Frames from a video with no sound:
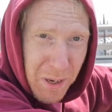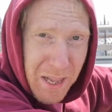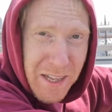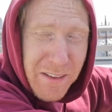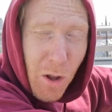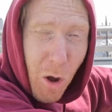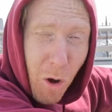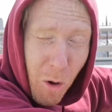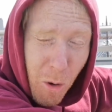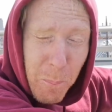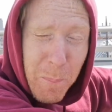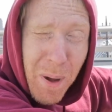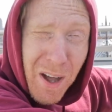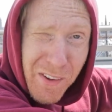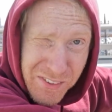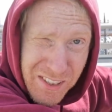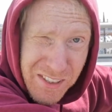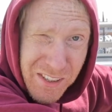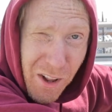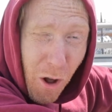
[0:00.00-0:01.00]
plate
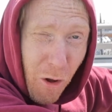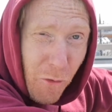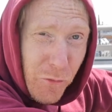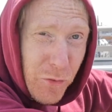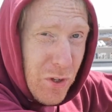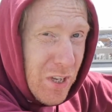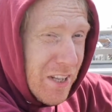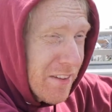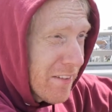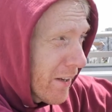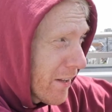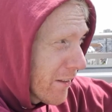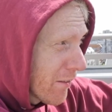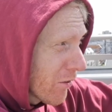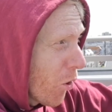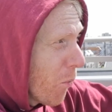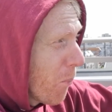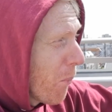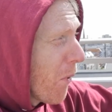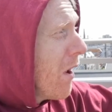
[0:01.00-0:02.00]
mounted on the
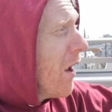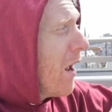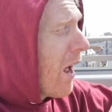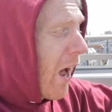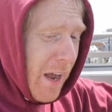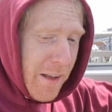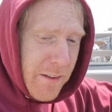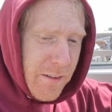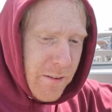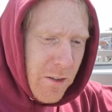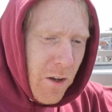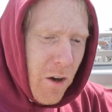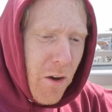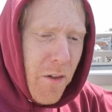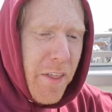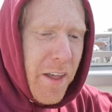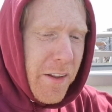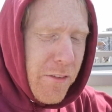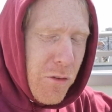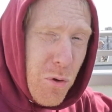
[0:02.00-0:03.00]
telescope, I
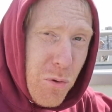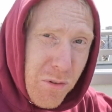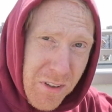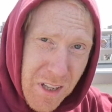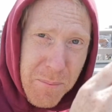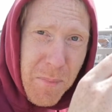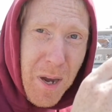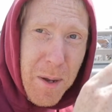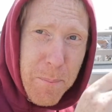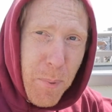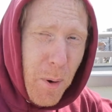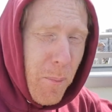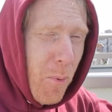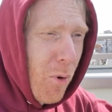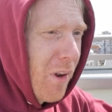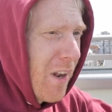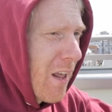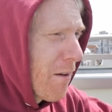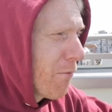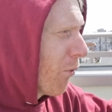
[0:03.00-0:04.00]
saw that using my
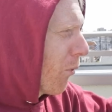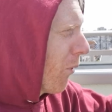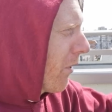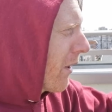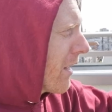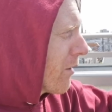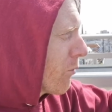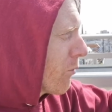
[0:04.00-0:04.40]
bubble level,